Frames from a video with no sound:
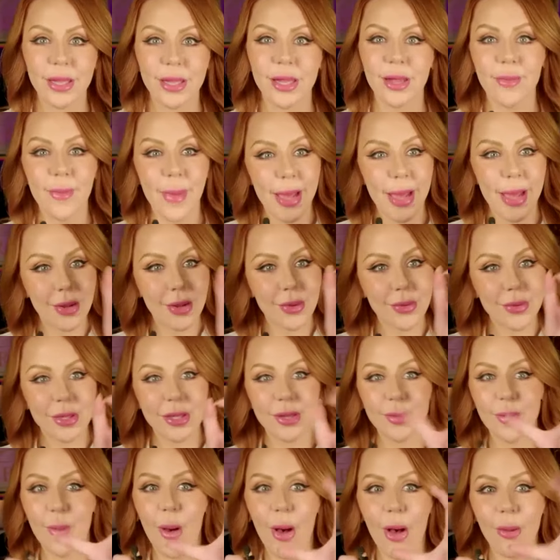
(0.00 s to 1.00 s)
of tomatoes,
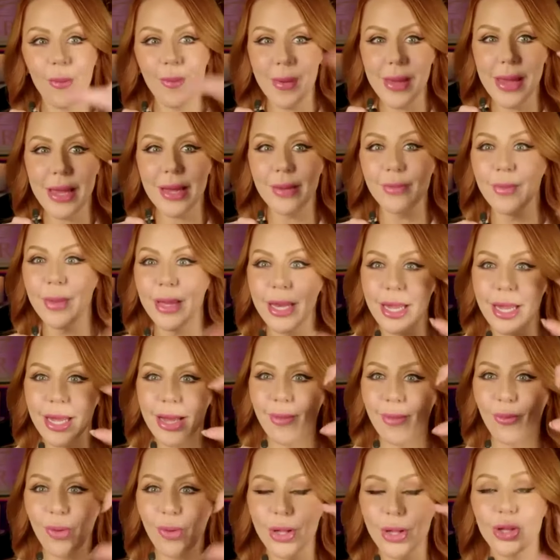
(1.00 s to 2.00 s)
small, big,
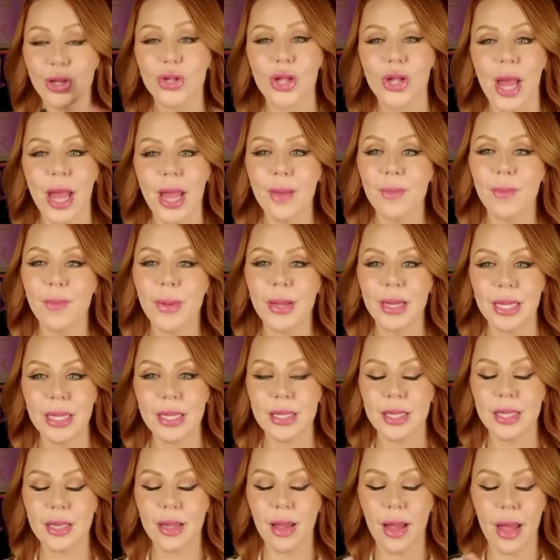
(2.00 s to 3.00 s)
medium, what shape, and
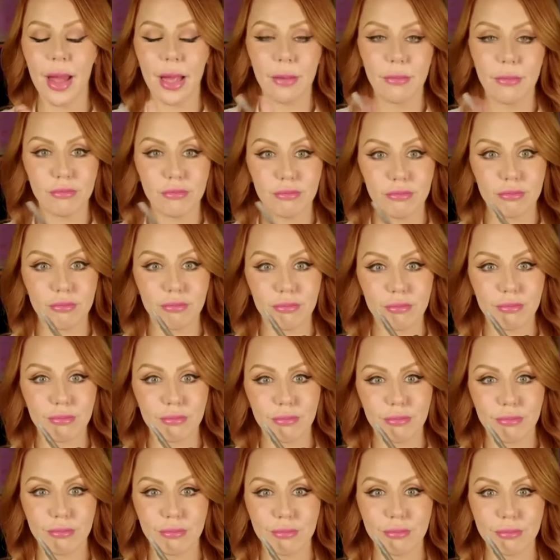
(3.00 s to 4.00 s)
he's like,
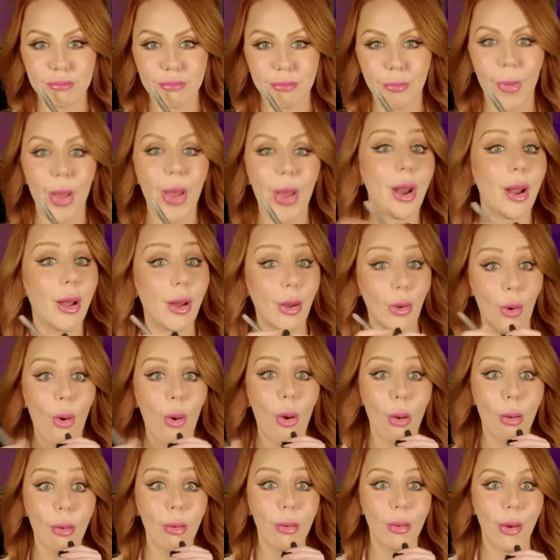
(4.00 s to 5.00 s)
and I go,
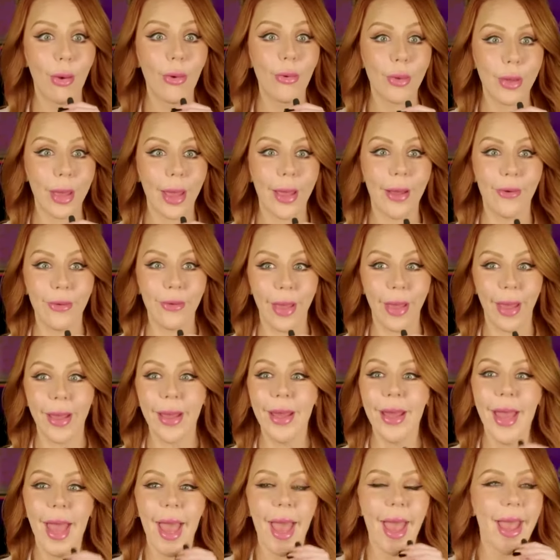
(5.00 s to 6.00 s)
oh, okay, okay,
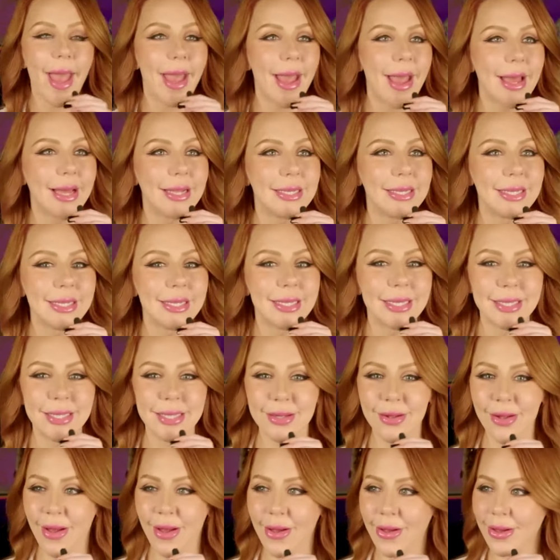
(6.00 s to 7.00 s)
and he's
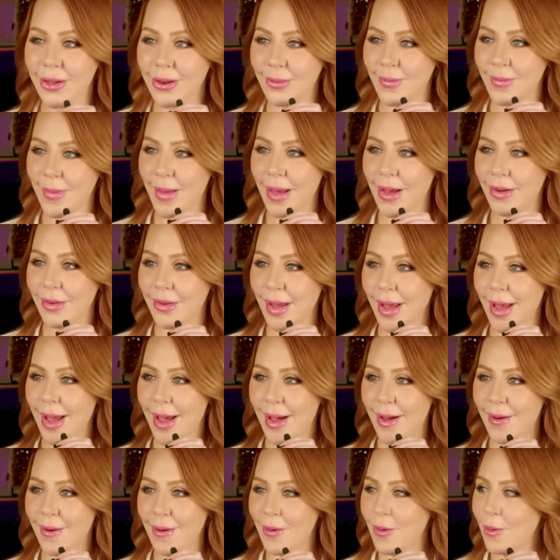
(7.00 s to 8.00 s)
talking about
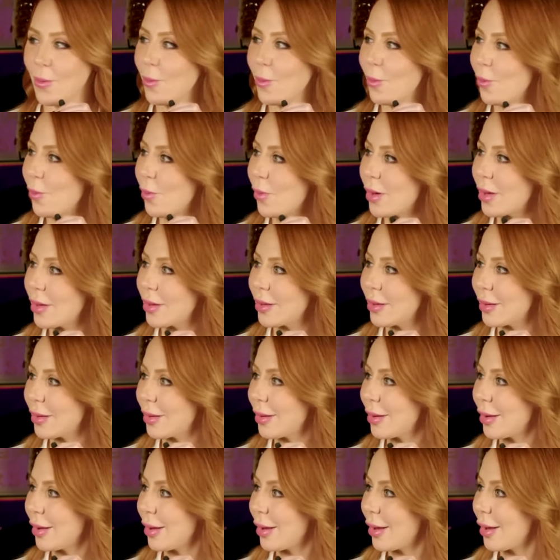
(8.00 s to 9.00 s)
how what
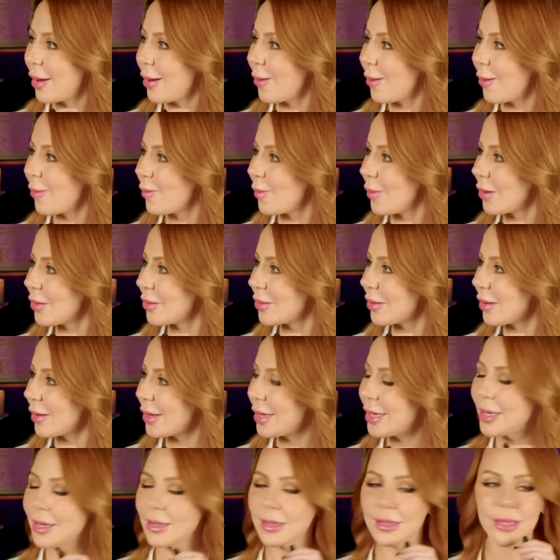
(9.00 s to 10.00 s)

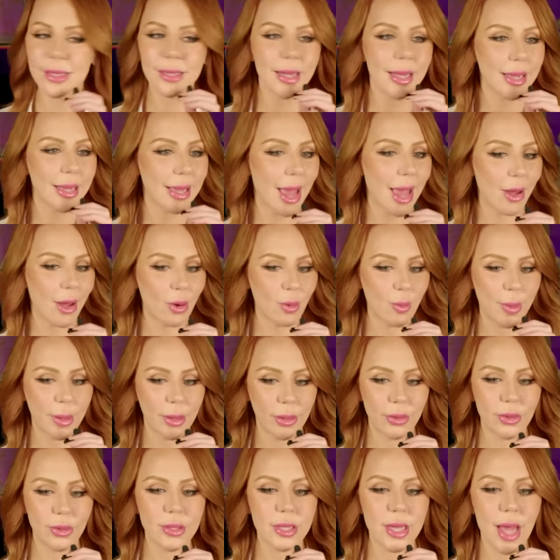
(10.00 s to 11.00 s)
he doesn't like
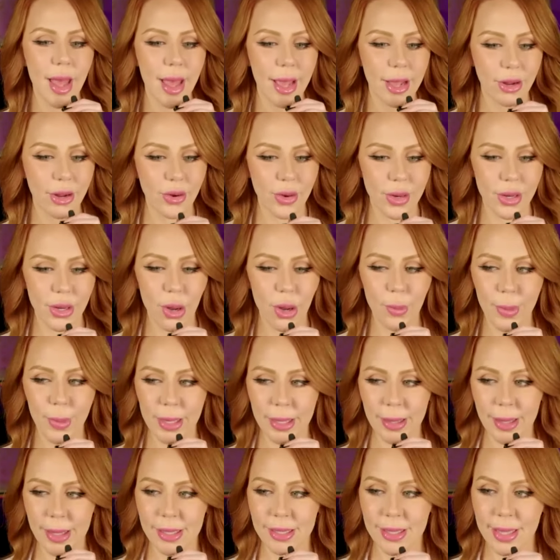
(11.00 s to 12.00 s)
caterpillars. I agree. Nobody
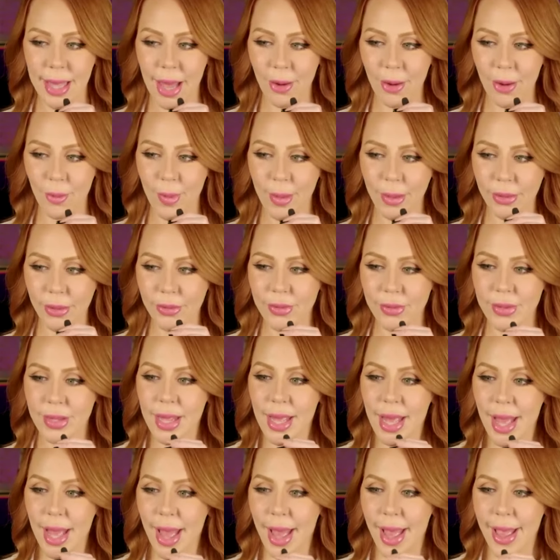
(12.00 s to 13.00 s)
likes caterpillars.
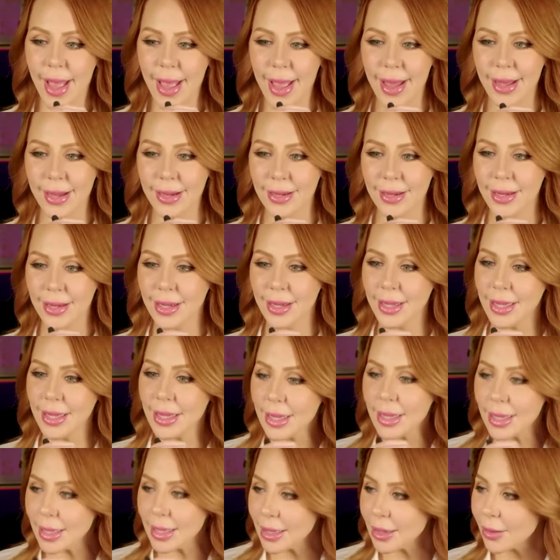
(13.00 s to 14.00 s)
And
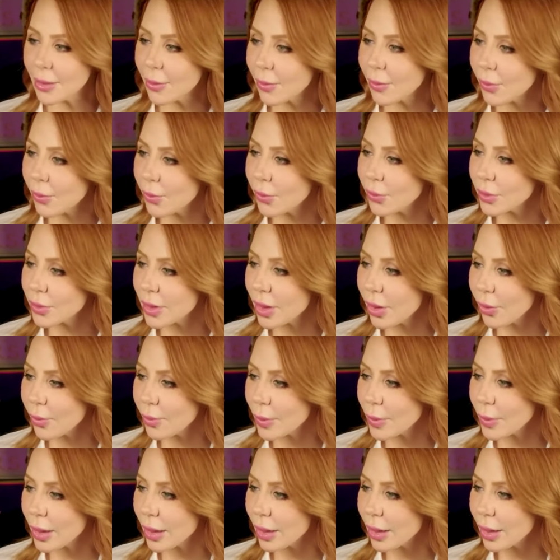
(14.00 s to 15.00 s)
he, tell
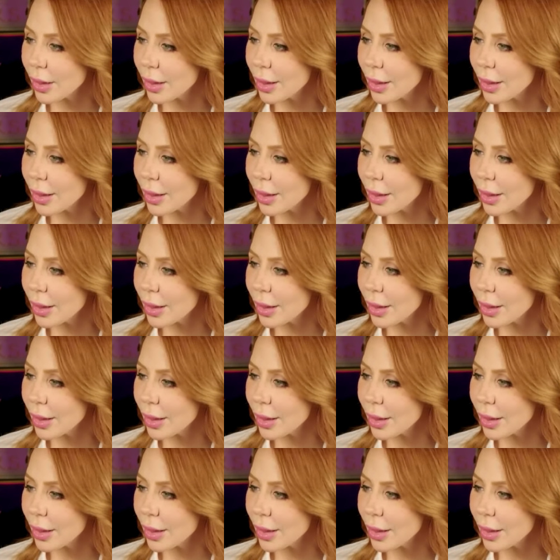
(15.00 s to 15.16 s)
me.